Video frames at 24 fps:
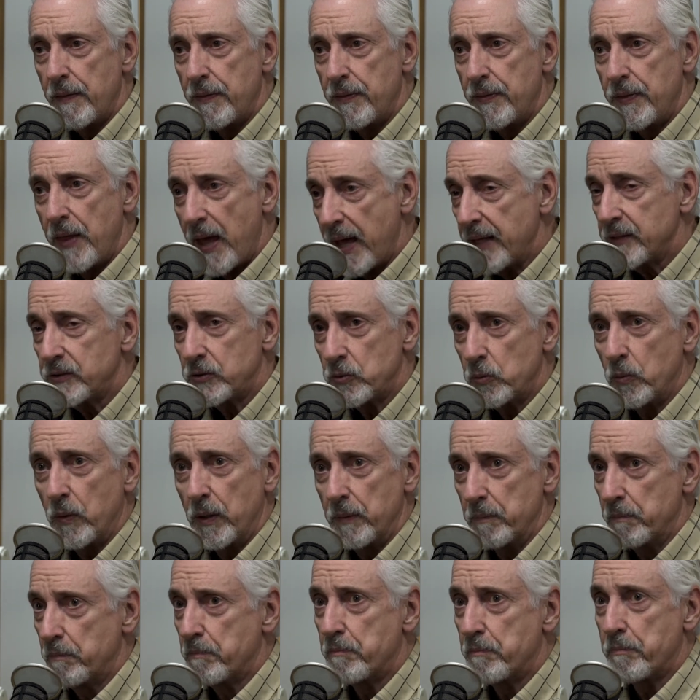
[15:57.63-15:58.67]
that's
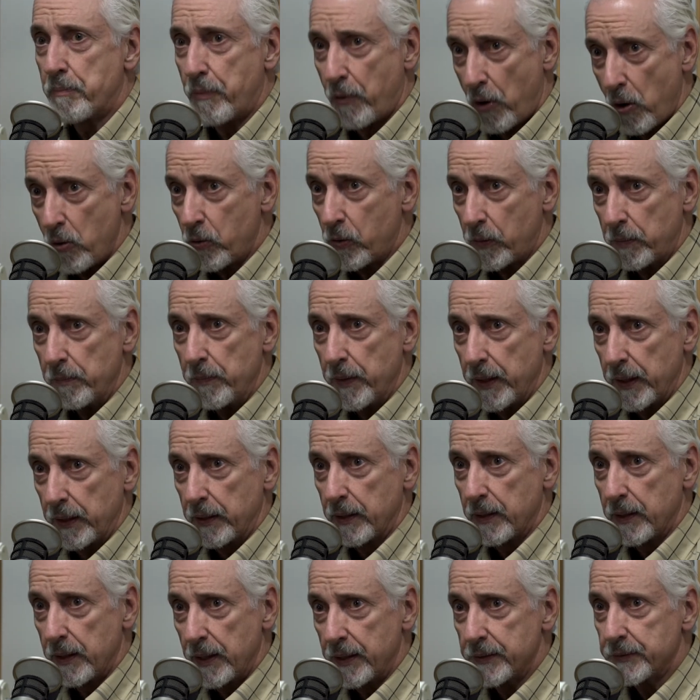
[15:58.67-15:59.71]
what broke
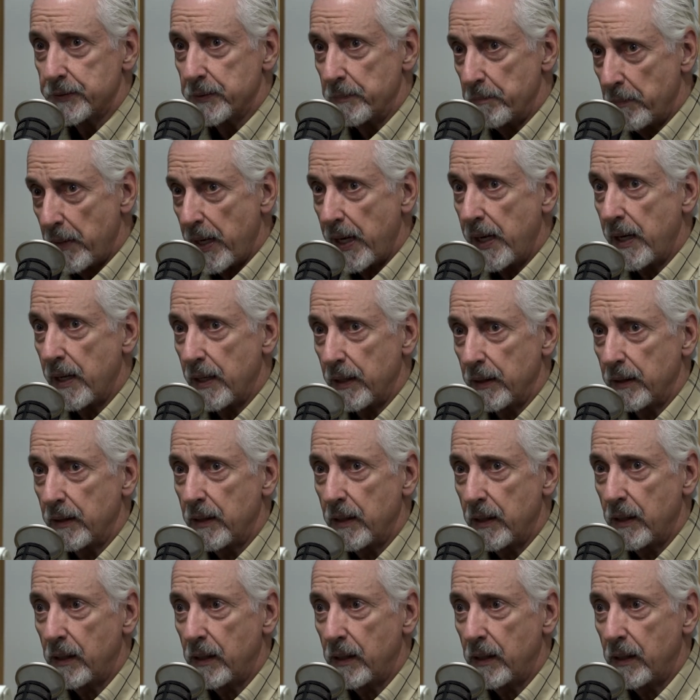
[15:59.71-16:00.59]
me as mm-hmm. a man.